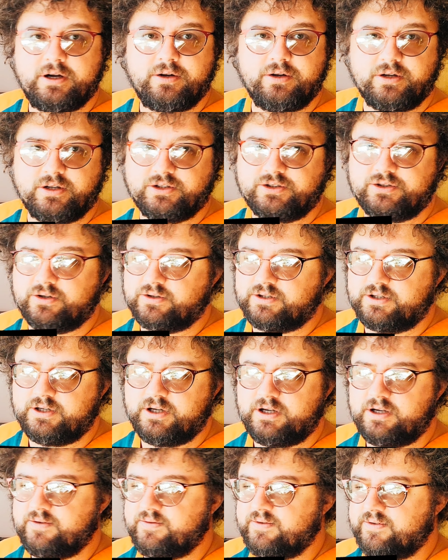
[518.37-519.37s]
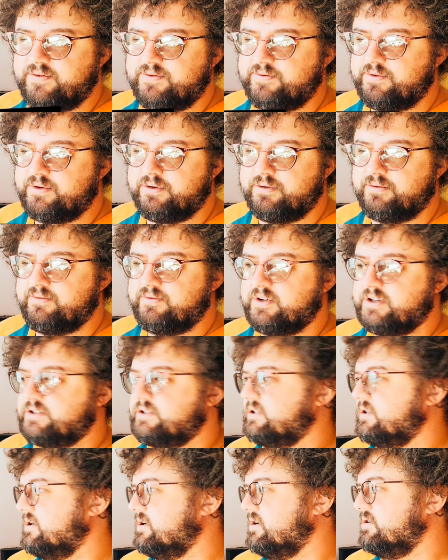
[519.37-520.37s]
You can start today, even if you're
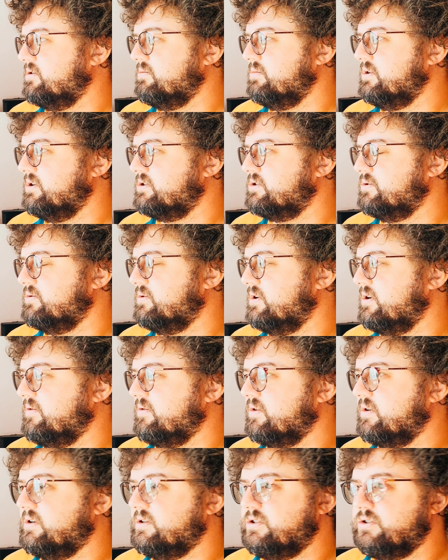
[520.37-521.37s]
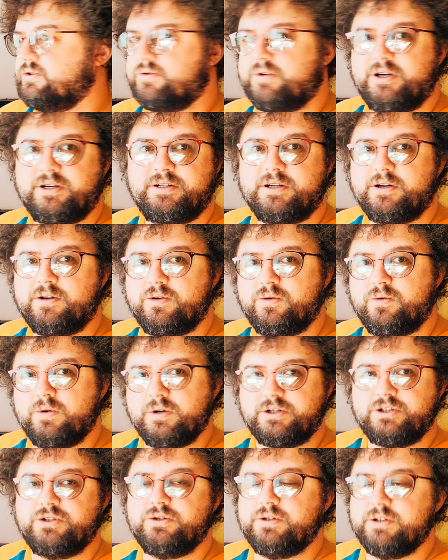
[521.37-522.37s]
investing $100 or whatever, and just write down
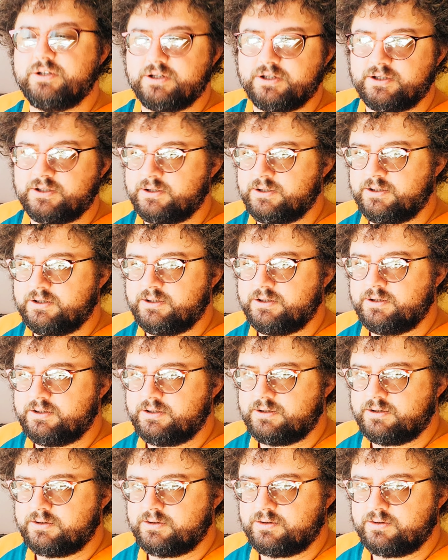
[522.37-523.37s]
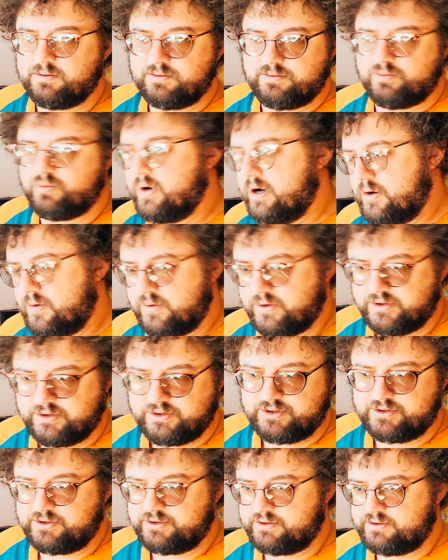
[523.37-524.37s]
what you did, what
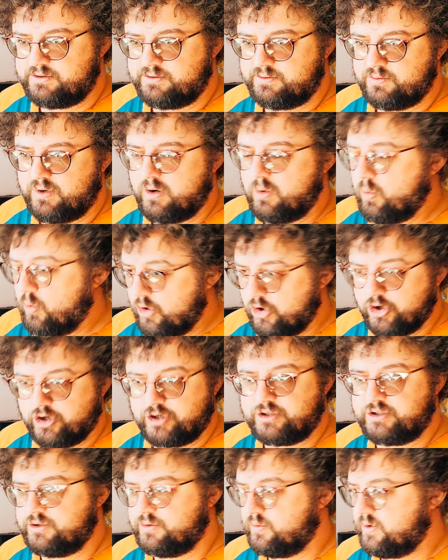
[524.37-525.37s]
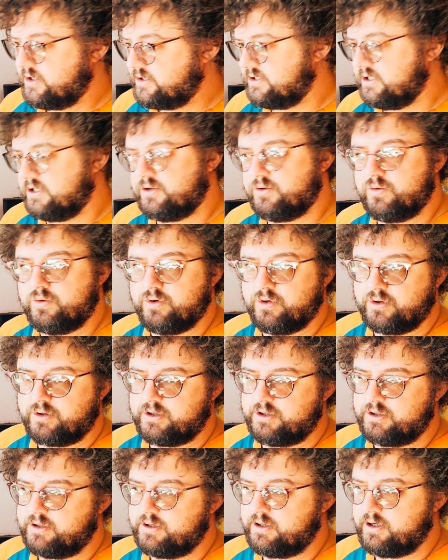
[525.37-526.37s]
worked and what didn't work.
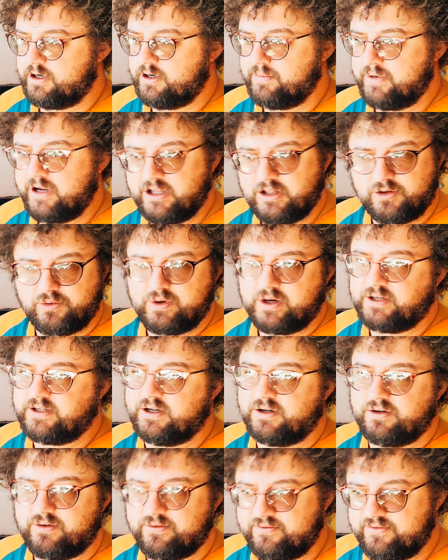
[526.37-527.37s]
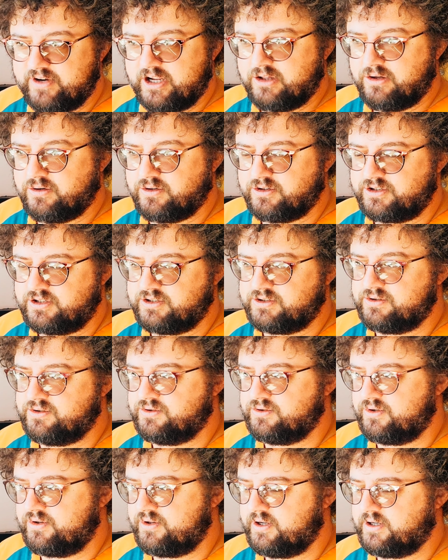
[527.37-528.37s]
Mainly write down your failures, because
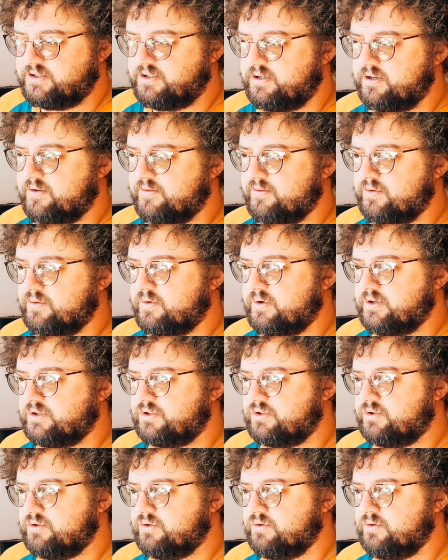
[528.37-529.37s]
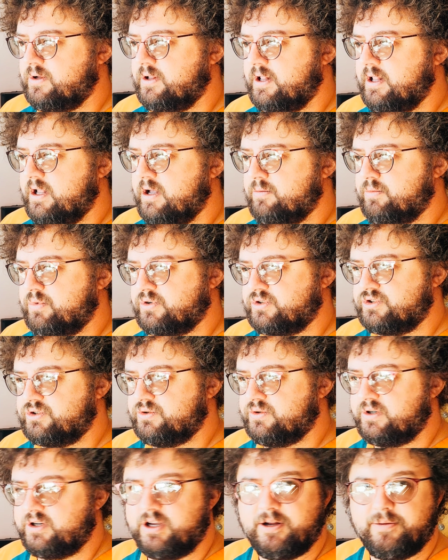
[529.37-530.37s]
those are things you never want to
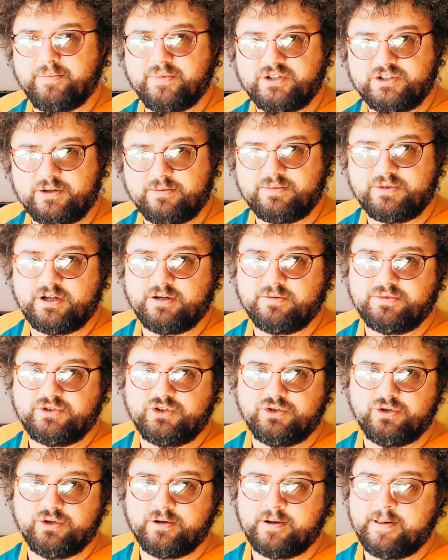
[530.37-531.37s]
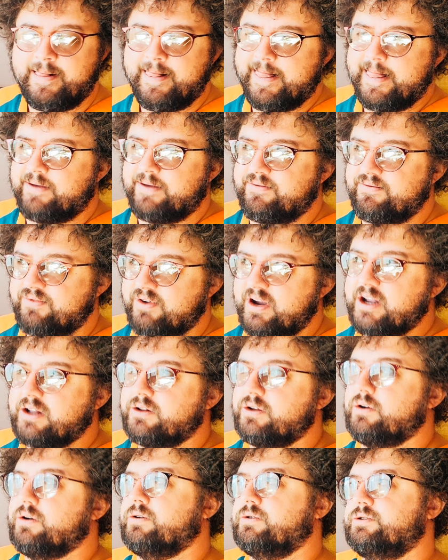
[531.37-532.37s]
pursue again. But sometimes your
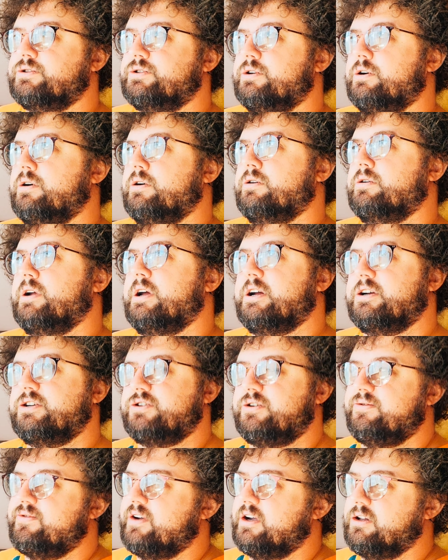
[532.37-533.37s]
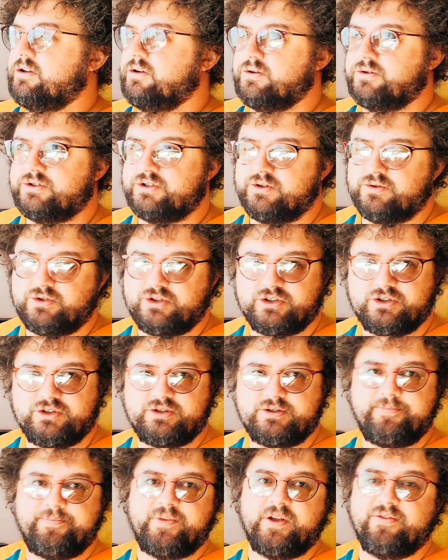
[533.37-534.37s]
failures aren't actually failures. They're
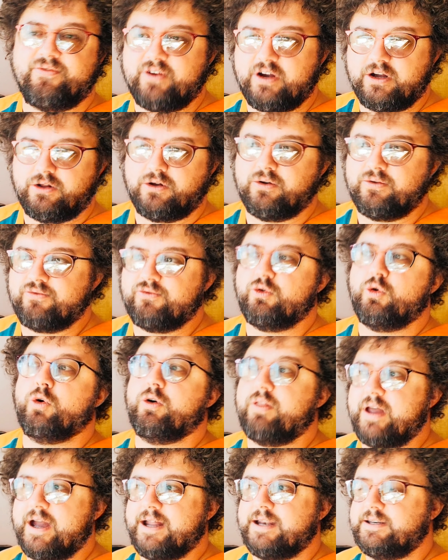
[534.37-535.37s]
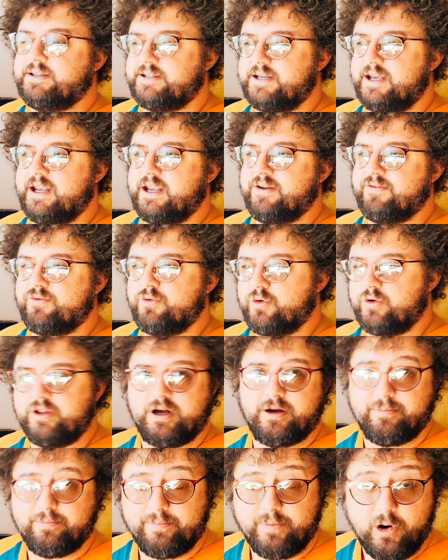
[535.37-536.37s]
just a failure for that day, for
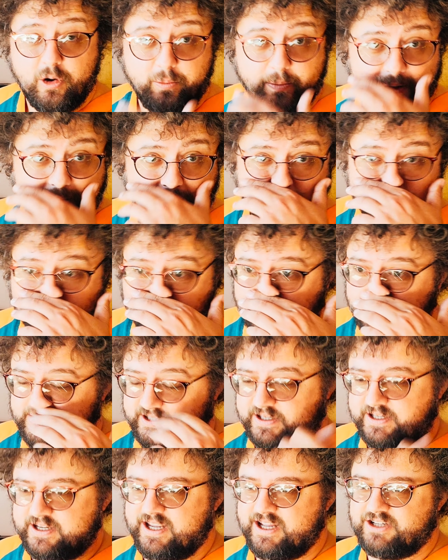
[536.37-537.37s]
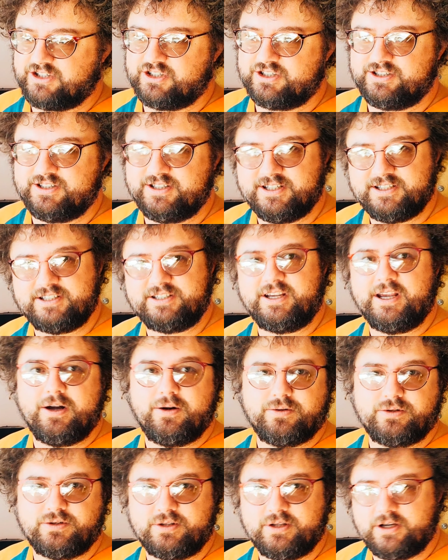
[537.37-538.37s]
that moment. So you can't just
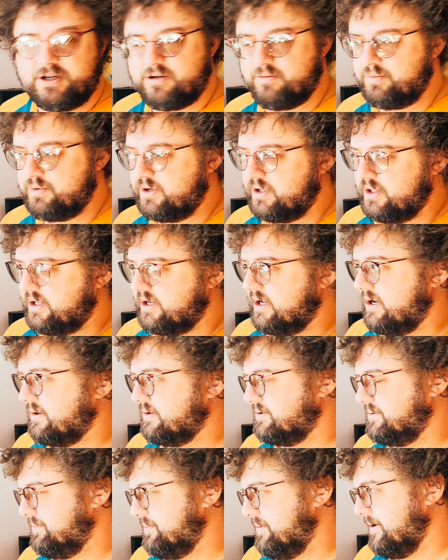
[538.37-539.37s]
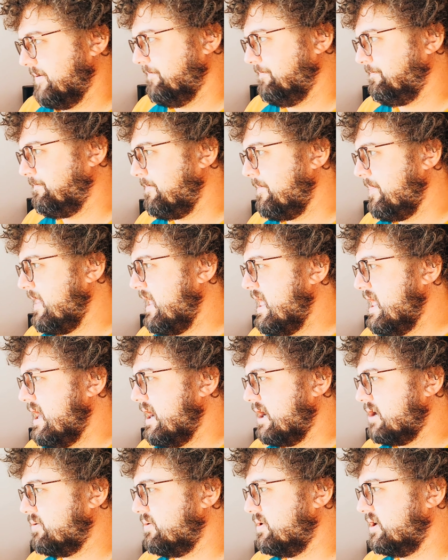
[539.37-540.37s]
discount that completely out. But
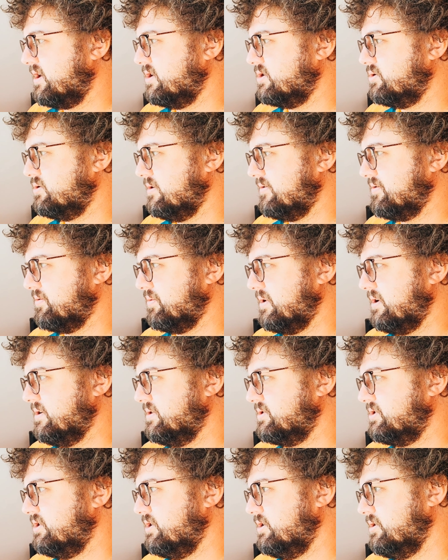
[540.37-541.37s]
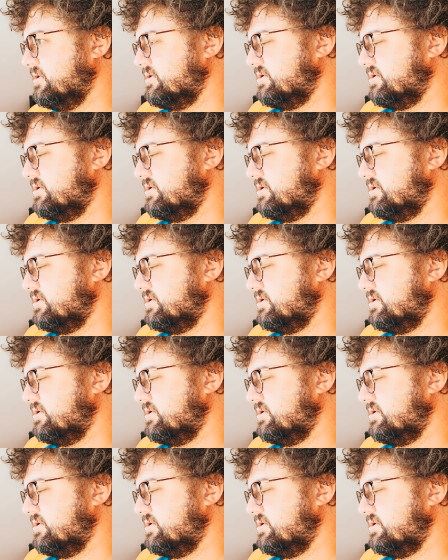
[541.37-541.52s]
I don't want to get too off the rails here.